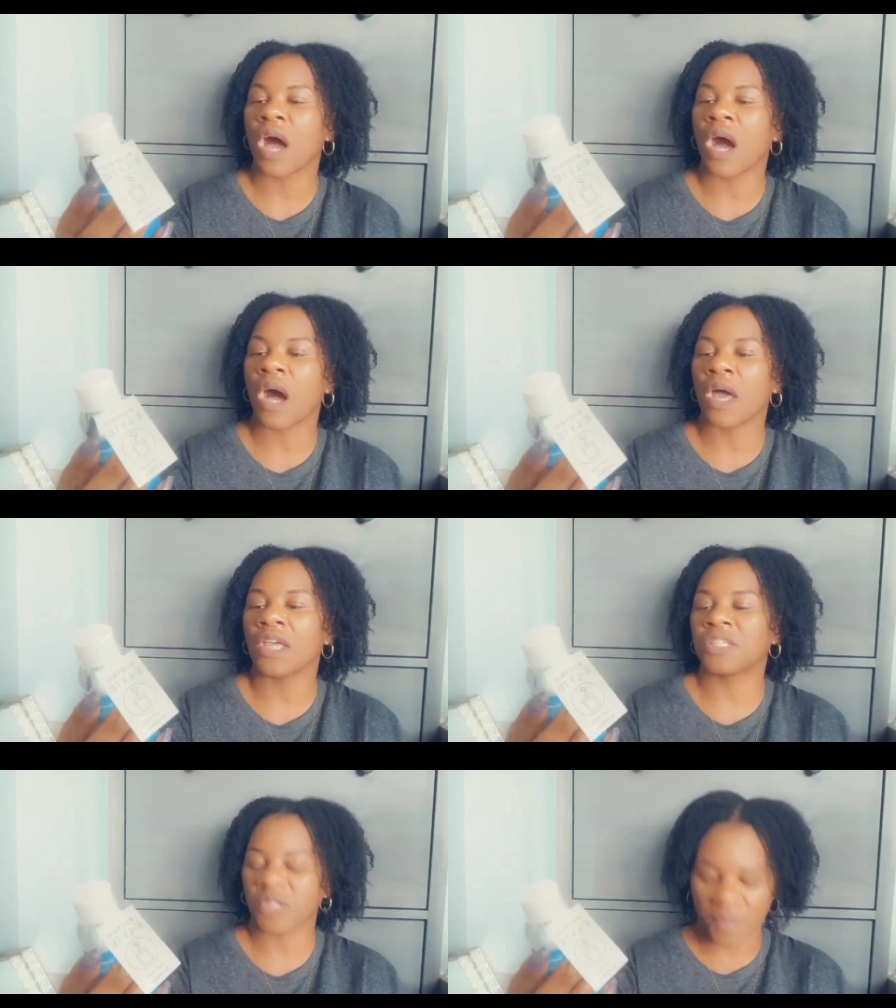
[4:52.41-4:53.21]
Uh,
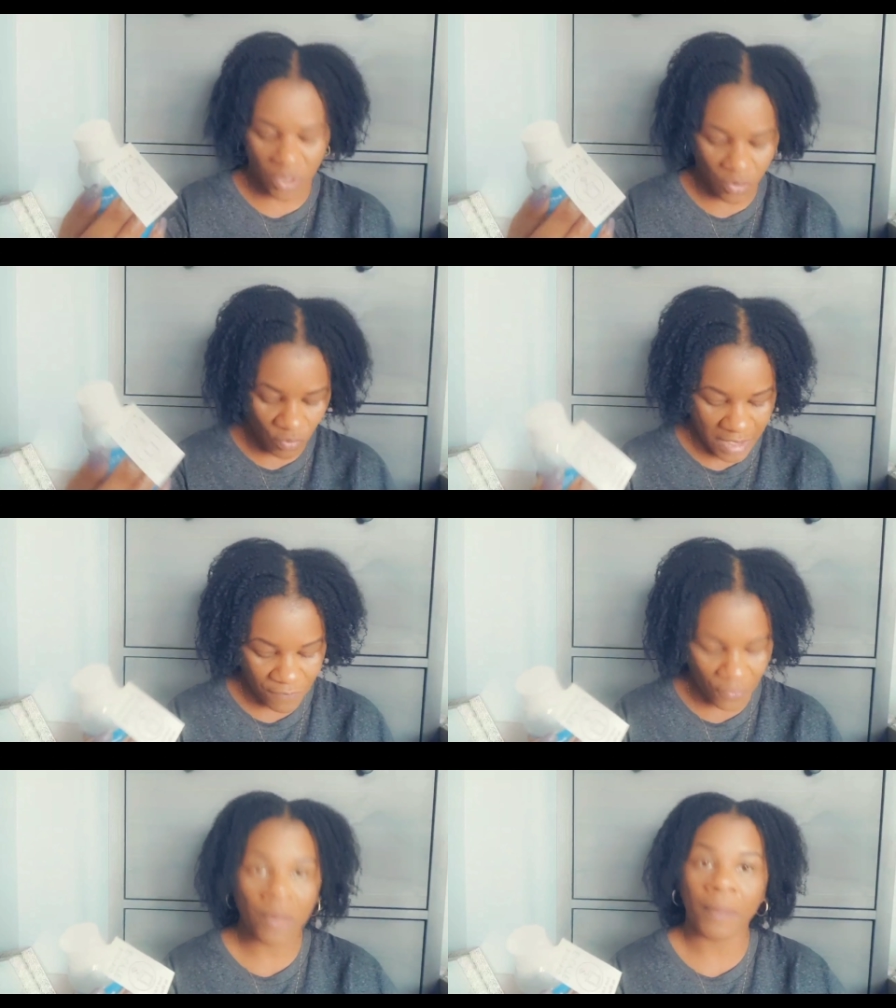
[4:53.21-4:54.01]
it's supposed to be
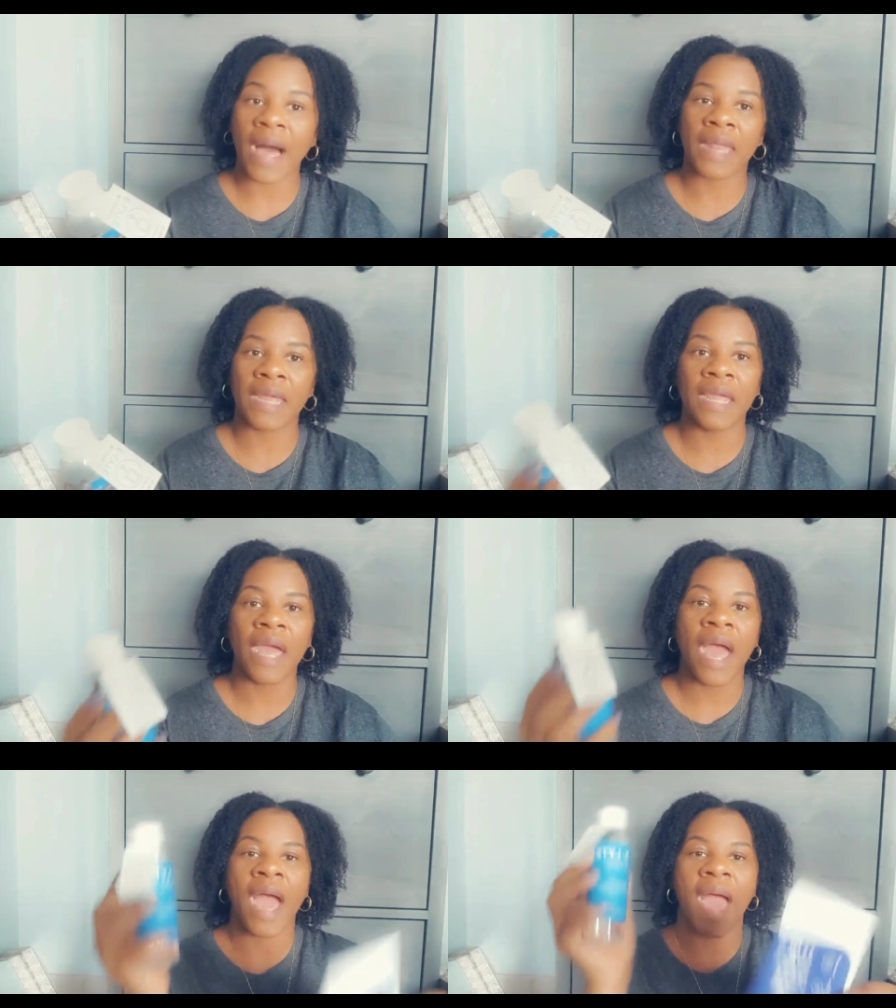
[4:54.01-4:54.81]
great for the
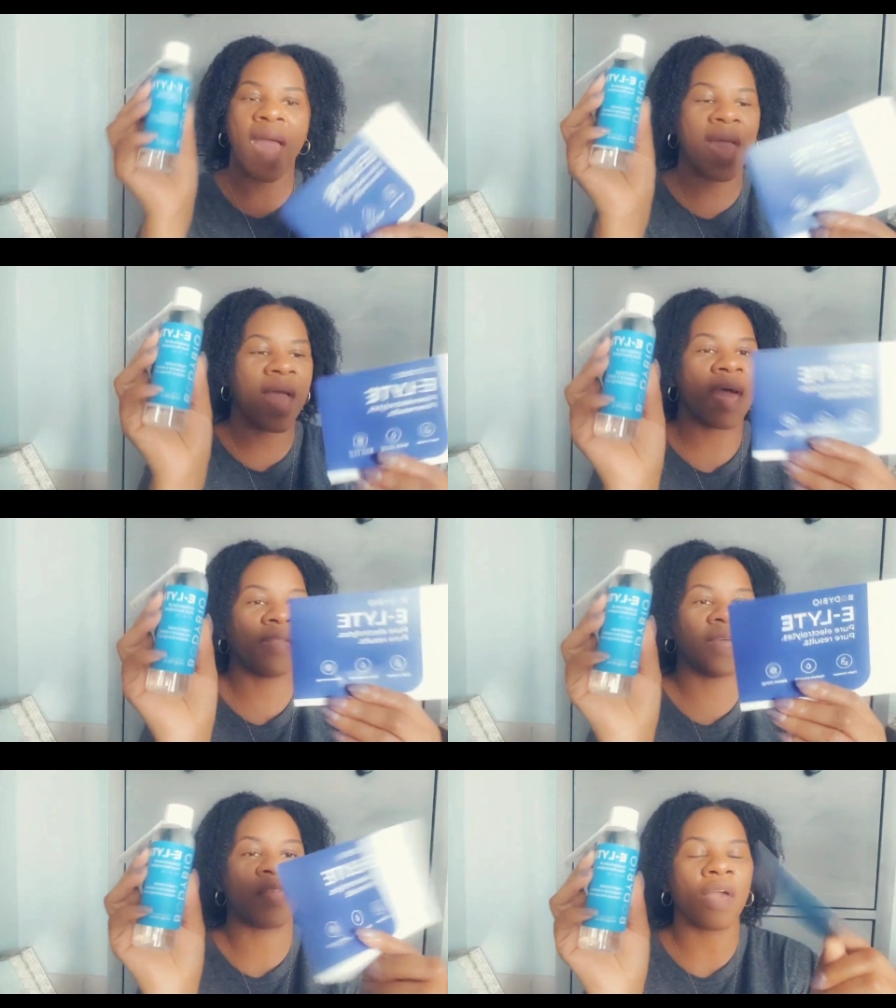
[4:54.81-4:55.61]
body.
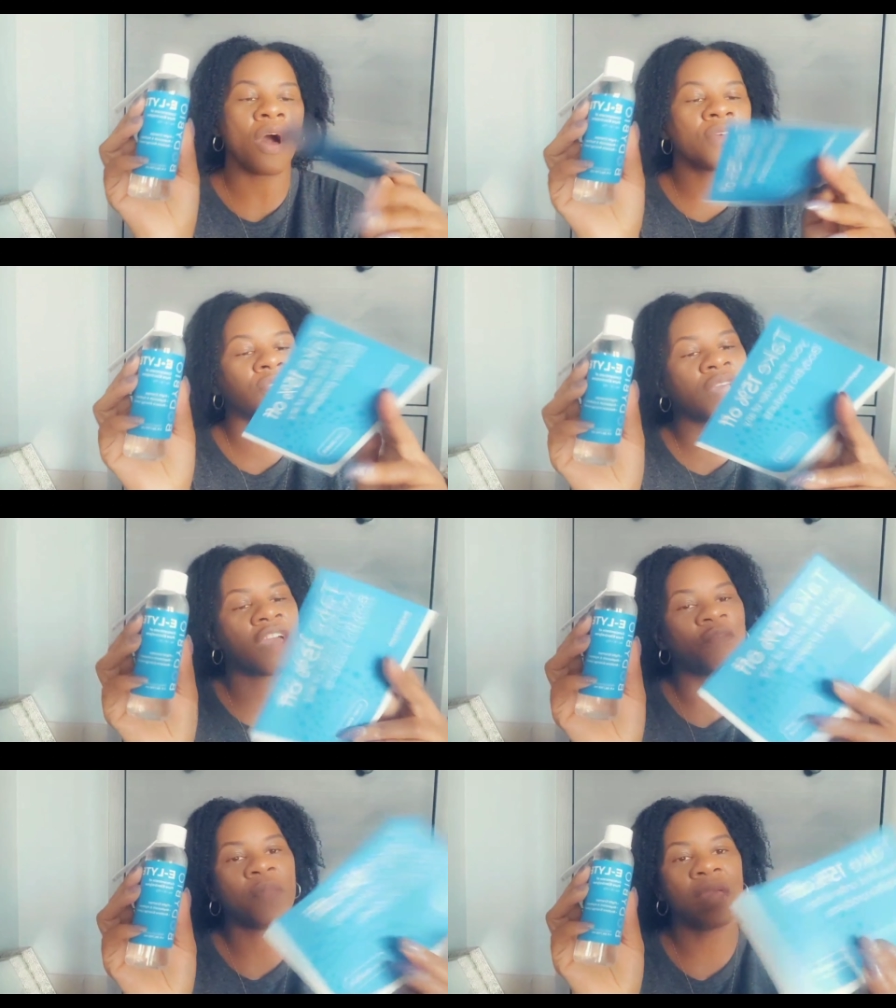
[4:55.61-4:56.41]
And they also
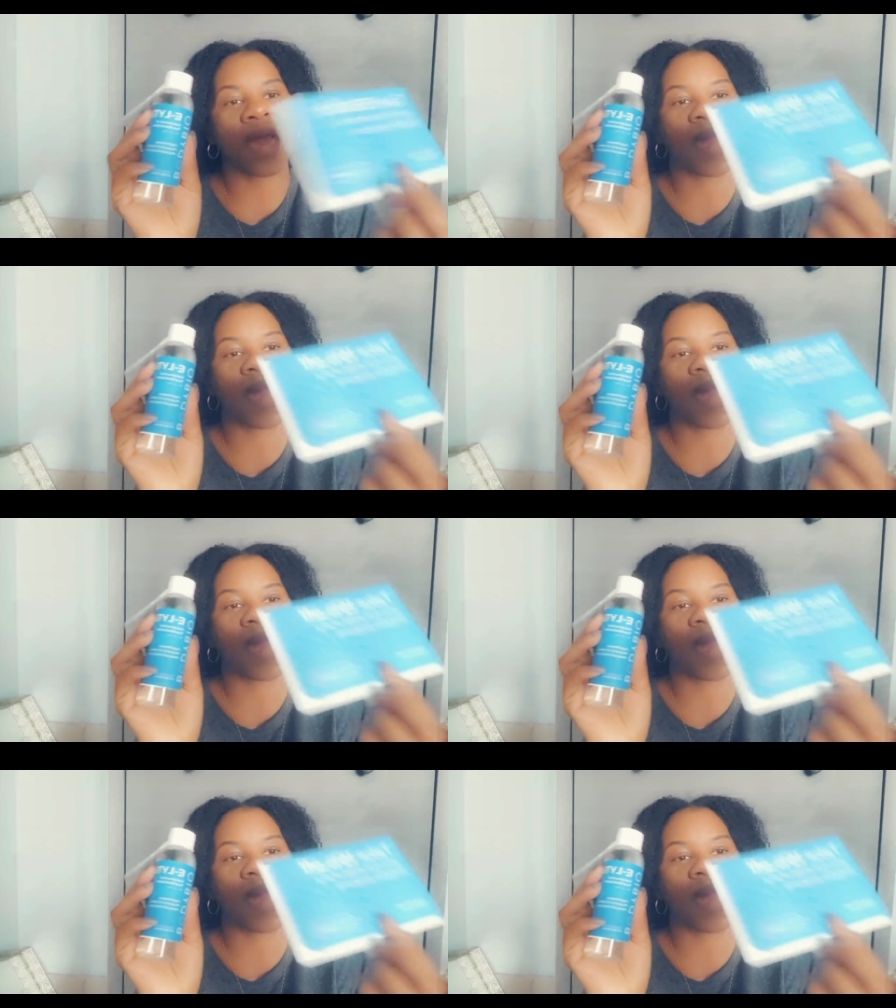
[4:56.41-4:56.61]
gave me